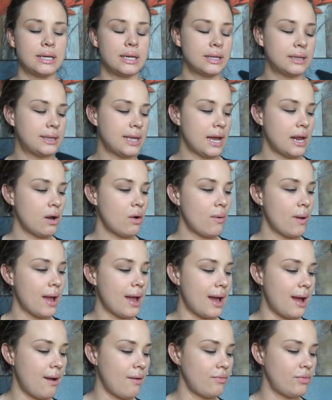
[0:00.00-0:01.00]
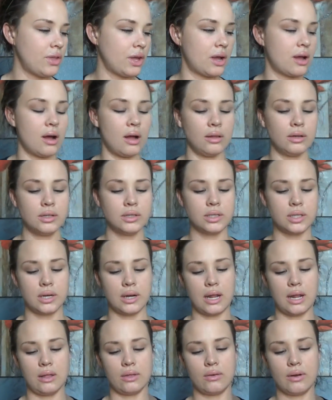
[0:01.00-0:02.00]
don't have the colors
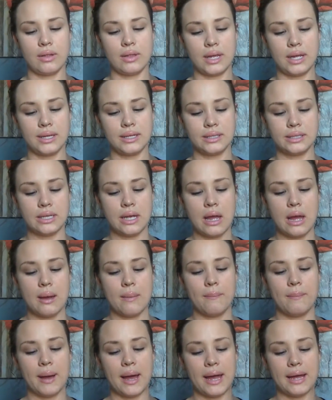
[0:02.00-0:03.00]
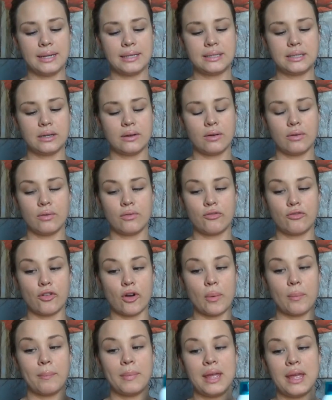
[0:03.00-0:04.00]
on either of these, but
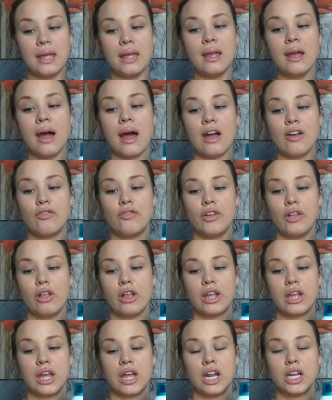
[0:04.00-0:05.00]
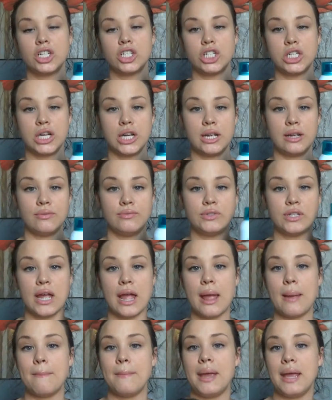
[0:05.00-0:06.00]
for me, I feel like it achieved
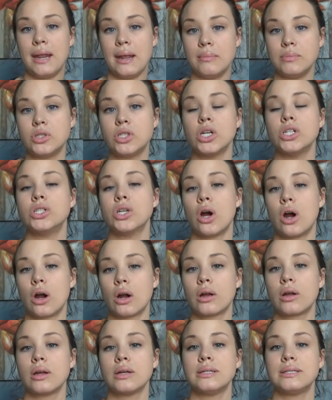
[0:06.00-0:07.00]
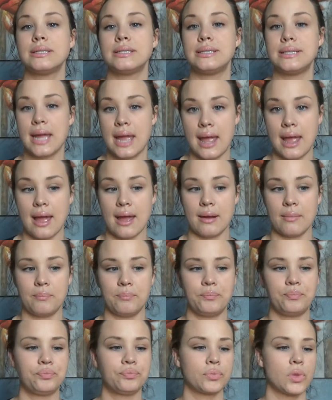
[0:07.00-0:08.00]
a medium to dark
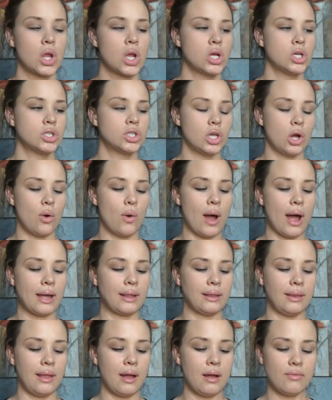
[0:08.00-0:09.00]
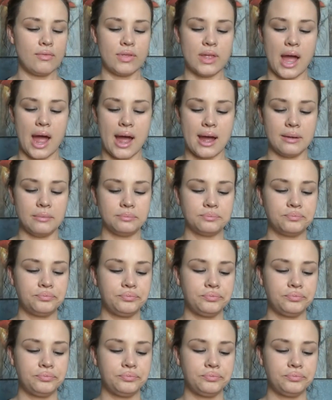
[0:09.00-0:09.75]
tan. So I love that.